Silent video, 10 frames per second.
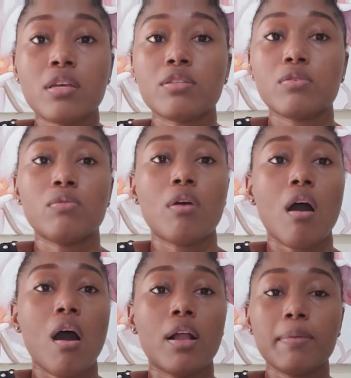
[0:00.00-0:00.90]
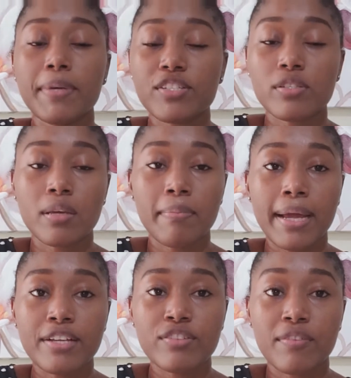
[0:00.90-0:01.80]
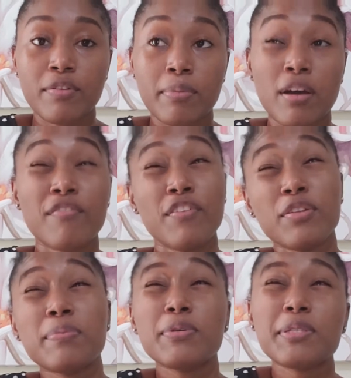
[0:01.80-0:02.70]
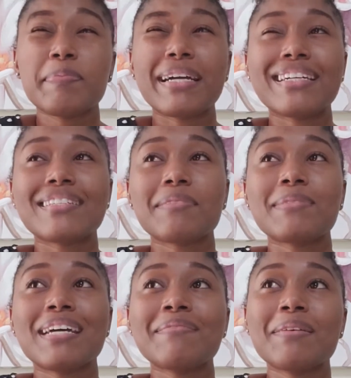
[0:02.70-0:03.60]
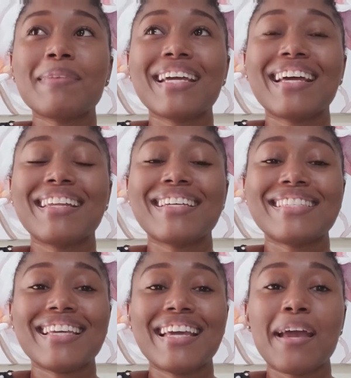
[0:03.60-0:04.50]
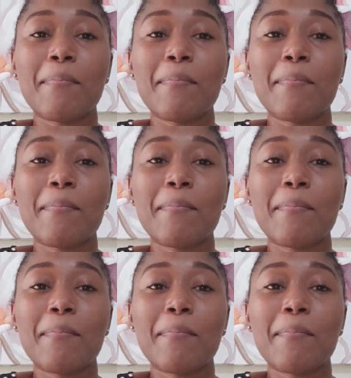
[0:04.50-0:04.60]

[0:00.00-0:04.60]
So all the pictures on my travel blog, for the most part, sometimes I may get lazy,